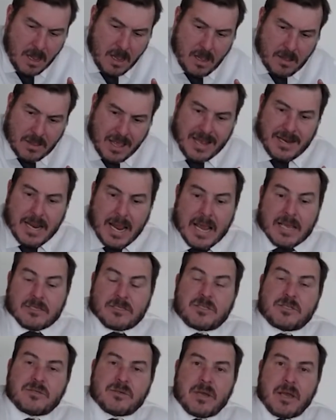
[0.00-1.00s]
That
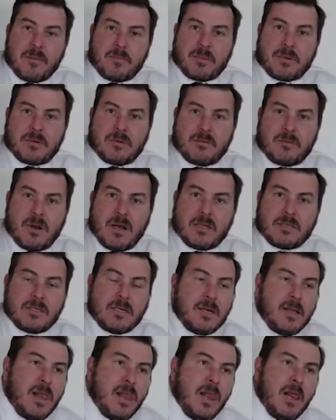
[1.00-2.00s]
has to happen,
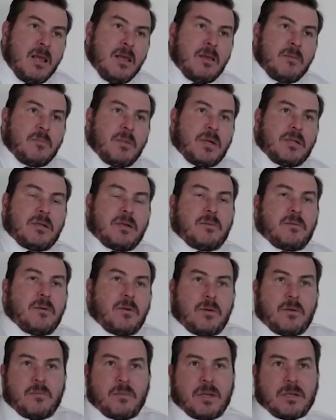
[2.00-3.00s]
right?
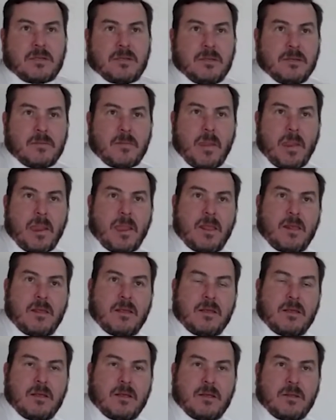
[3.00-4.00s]
But
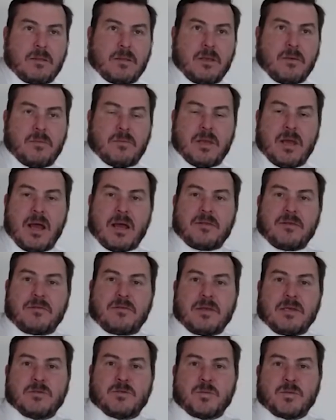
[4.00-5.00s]
there are other
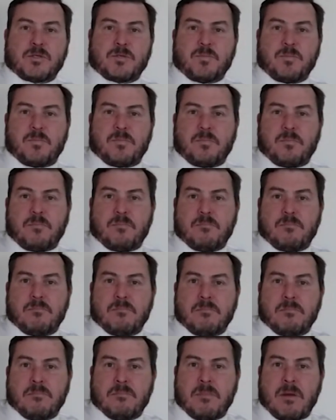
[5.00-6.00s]
things which
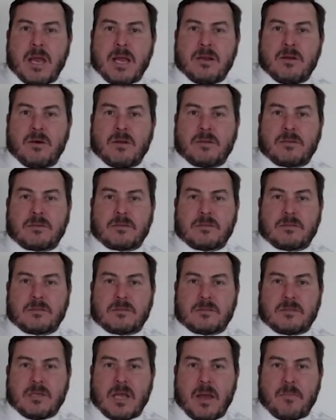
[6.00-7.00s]
may not
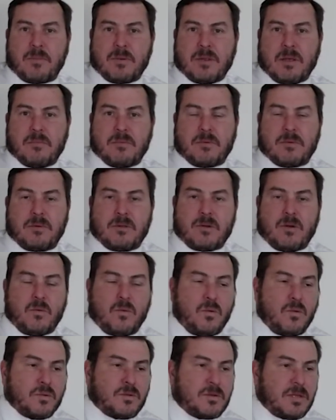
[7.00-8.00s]
happen,
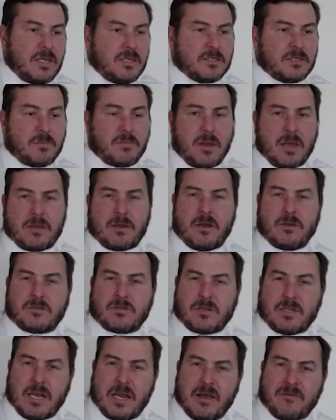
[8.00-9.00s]
or things that may go to
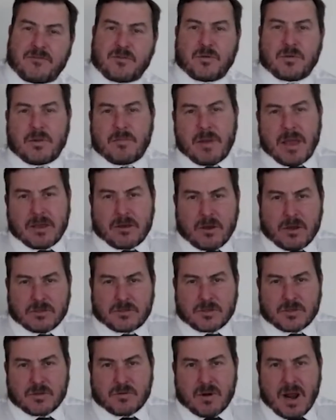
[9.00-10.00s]
the left or they may go to
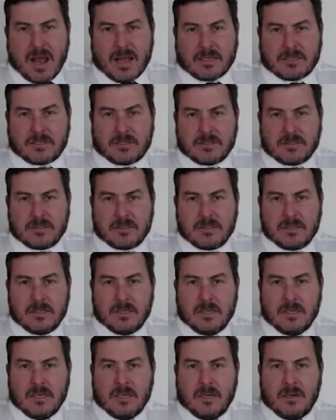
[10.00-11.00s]
the right.
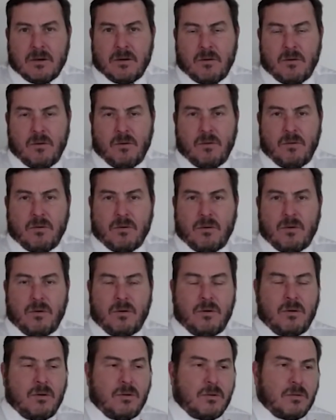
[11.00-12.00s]

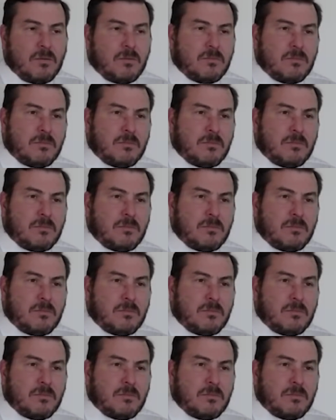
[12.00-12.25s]
Or,